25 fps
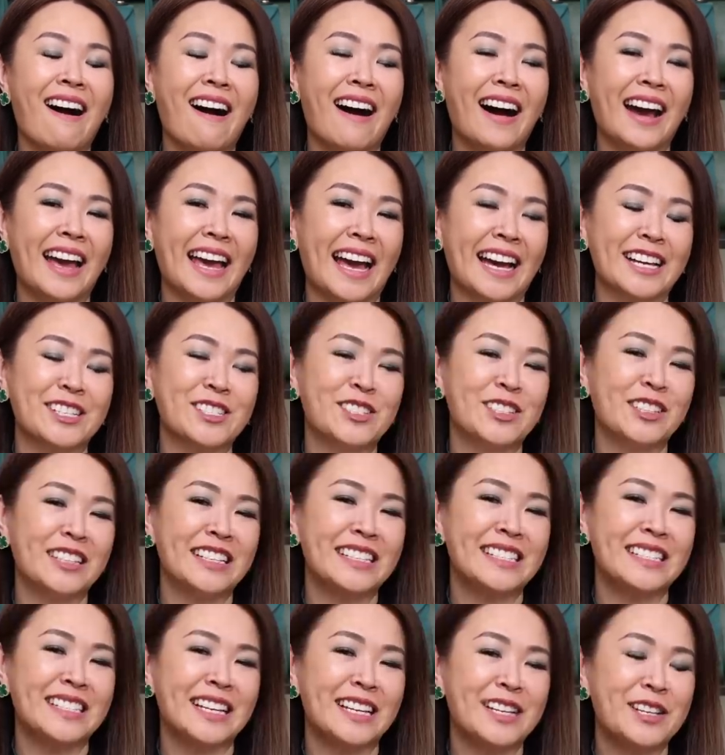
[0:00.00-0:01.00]
I
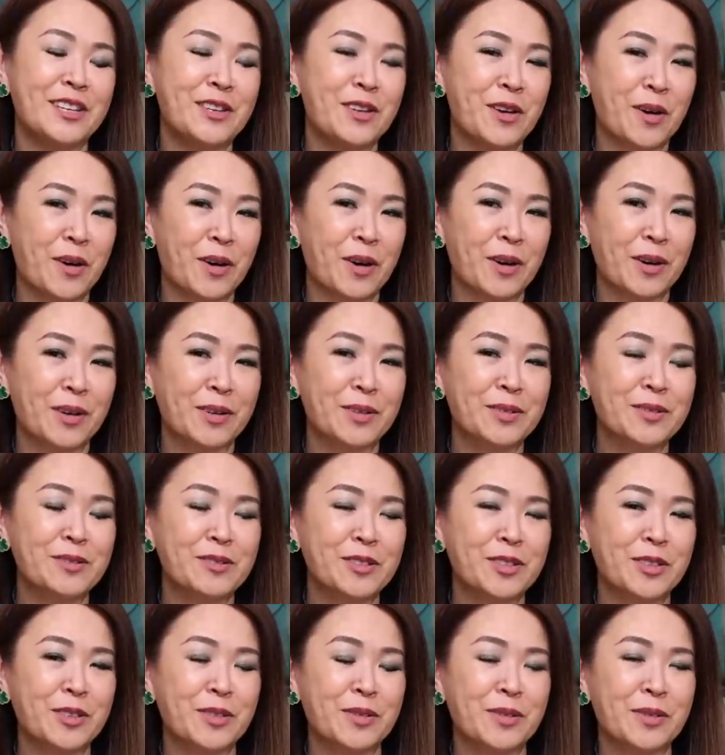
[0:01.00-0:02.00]
actually said no
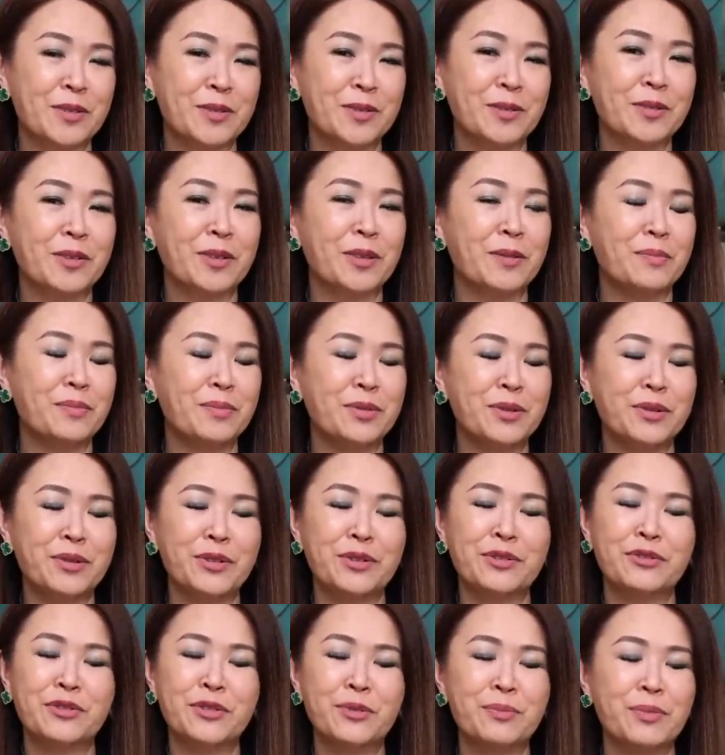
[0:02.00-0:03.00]
to the
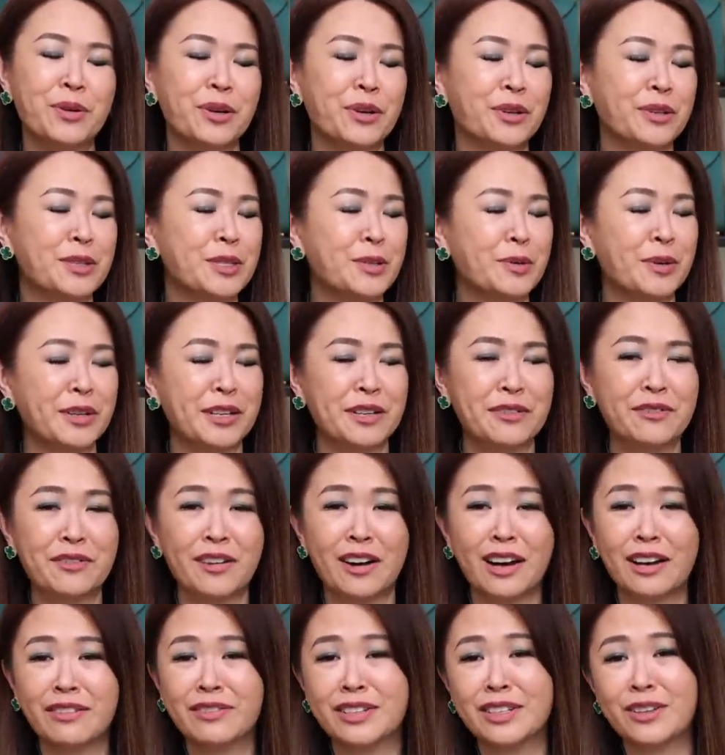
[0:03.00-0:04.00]
beautiful Birkin
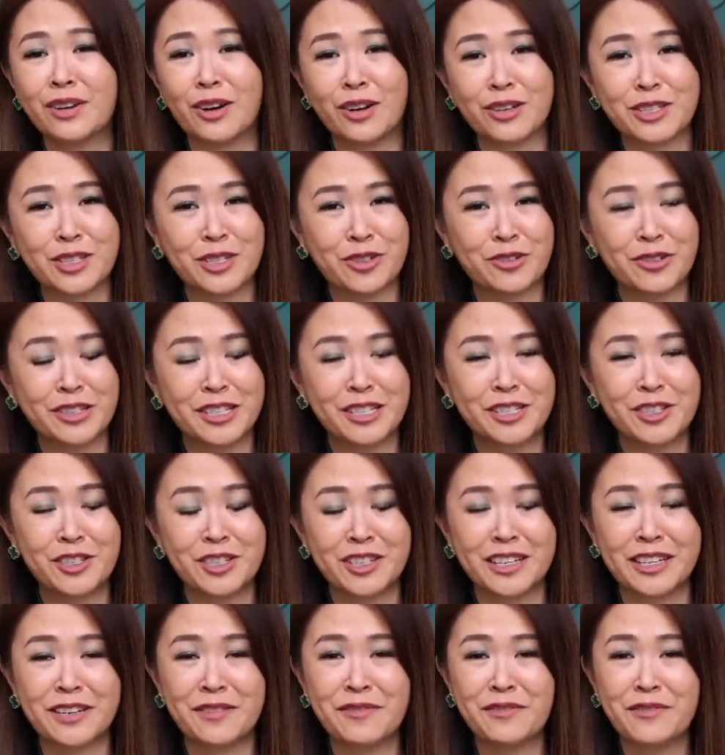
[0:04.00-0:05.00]
twenty-five in
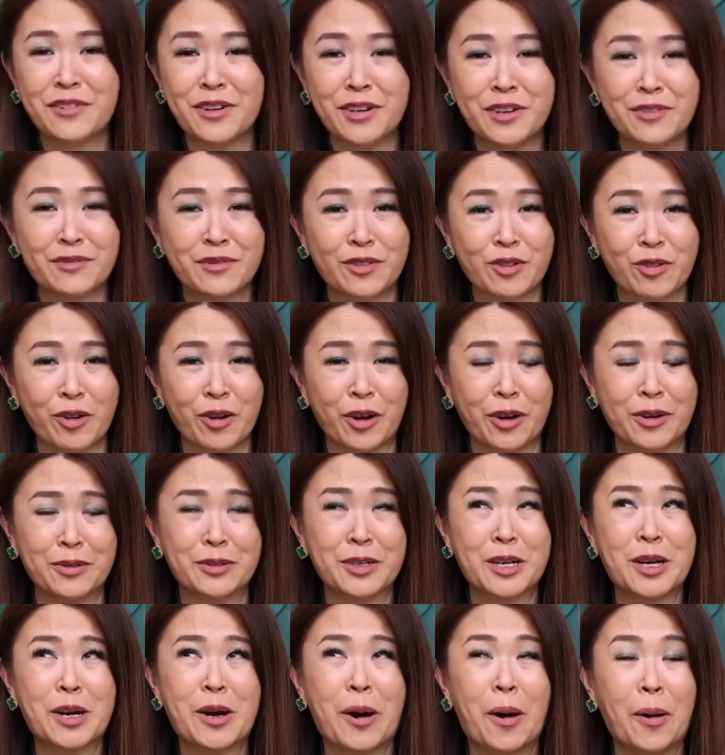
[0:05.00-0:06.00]
ostrich in Vert Verone
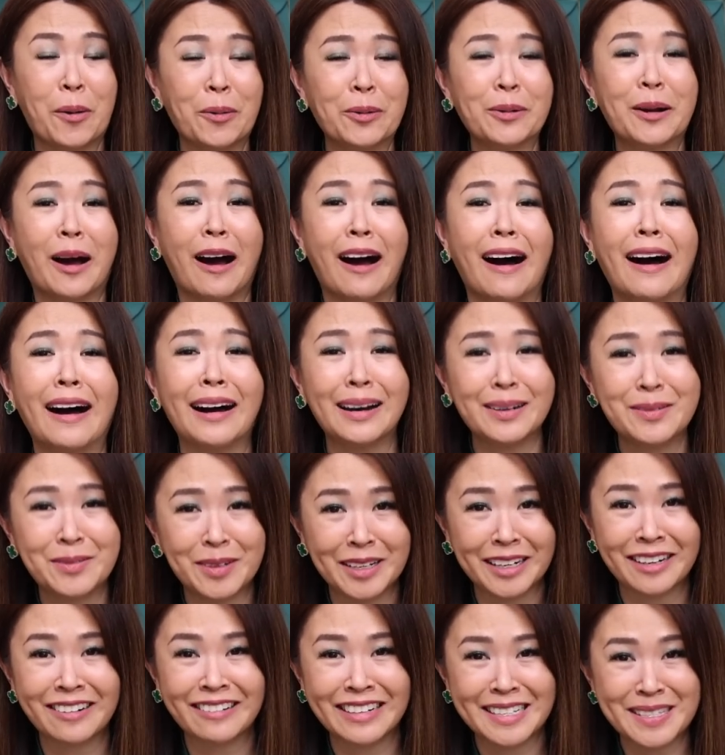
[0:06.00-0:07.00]
gold
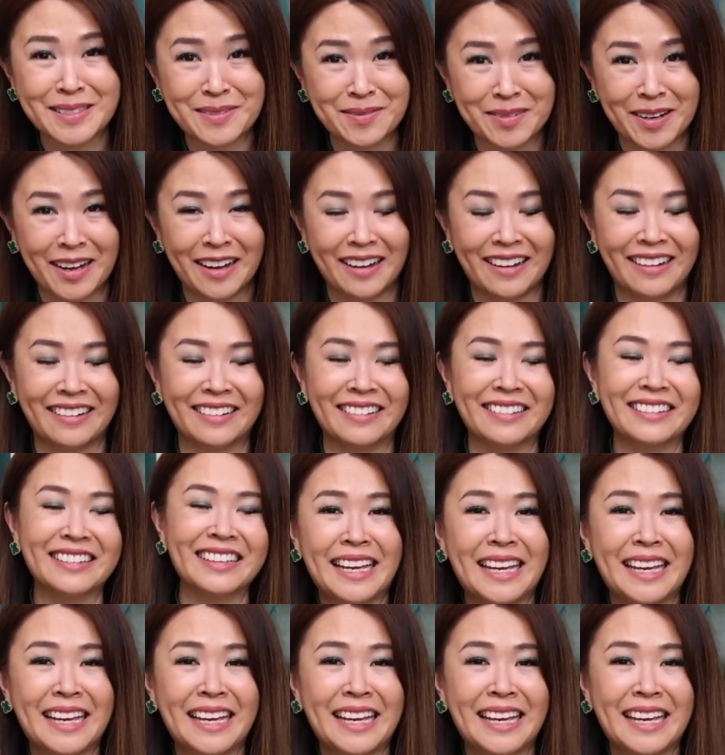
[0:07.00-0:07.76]
hardware as well,